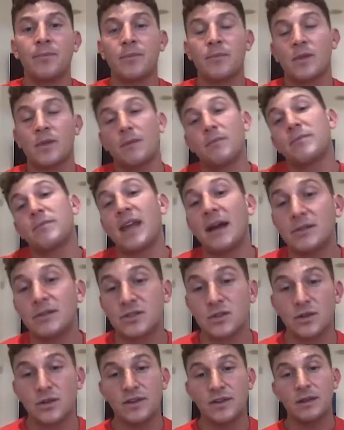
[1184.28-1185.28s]
That was sort of
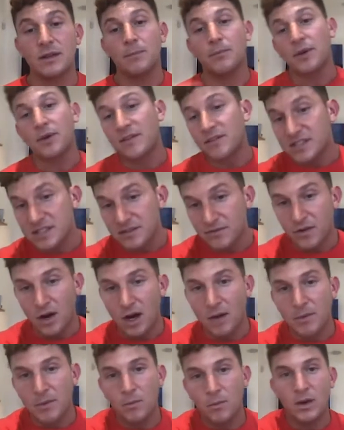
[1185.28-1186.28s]
in the previous
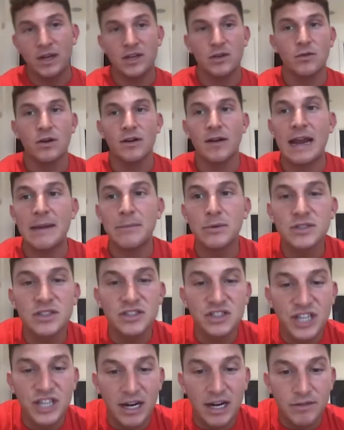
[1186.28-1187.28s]
environment when you were able to
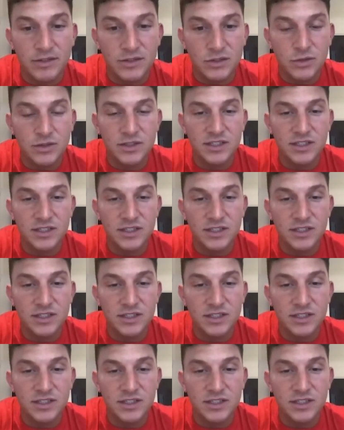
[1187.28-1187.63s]
share resources.